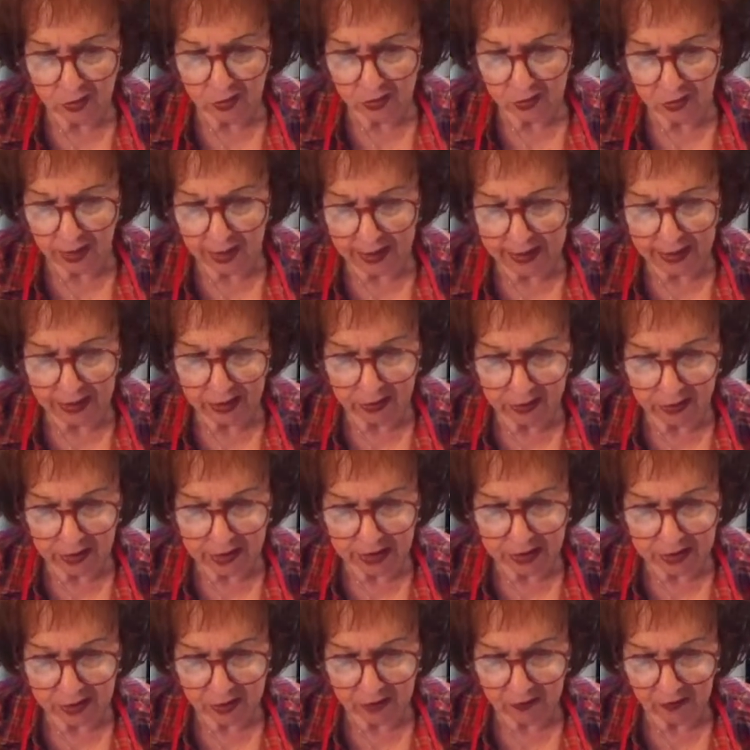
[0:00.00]
your dry
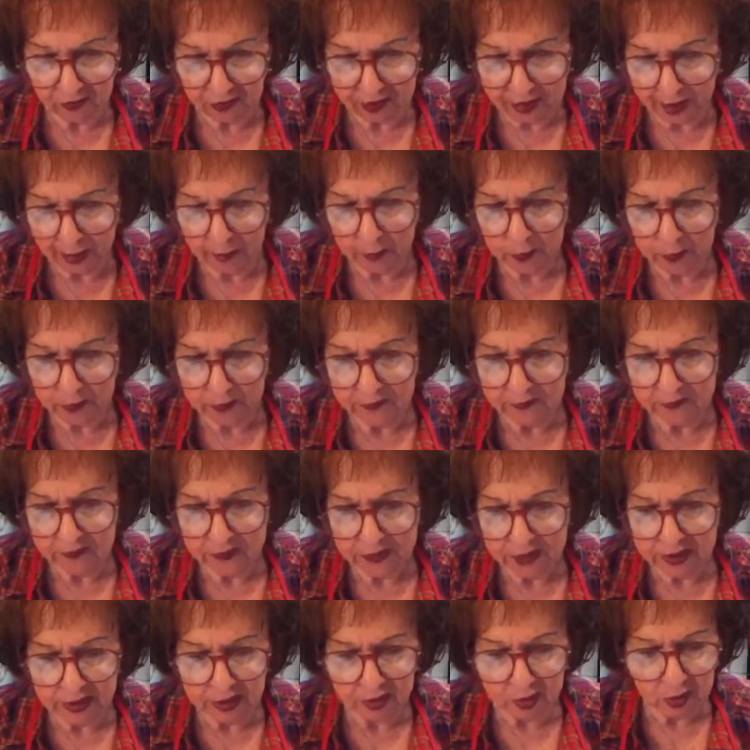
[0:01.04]
ingredients, your flour
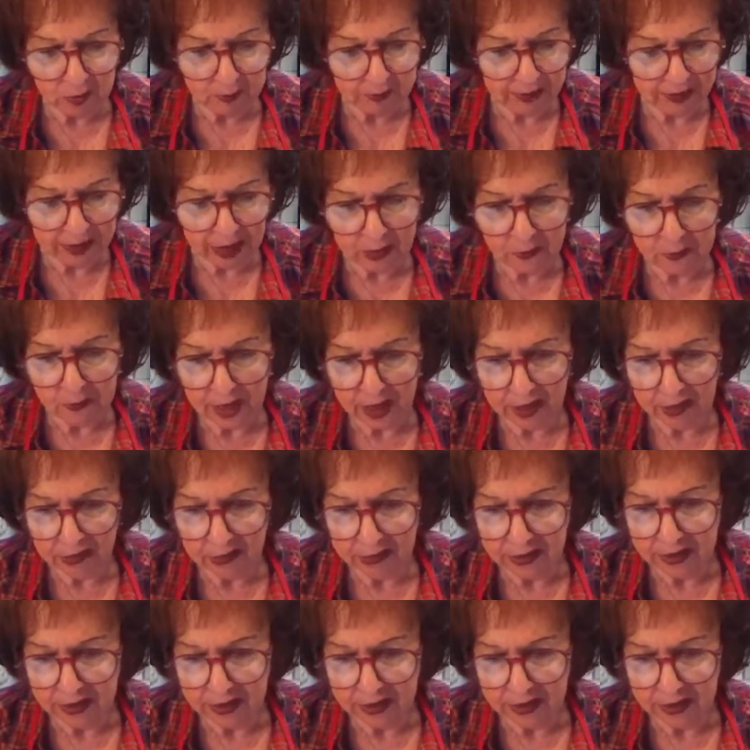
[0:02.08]
and your baking powder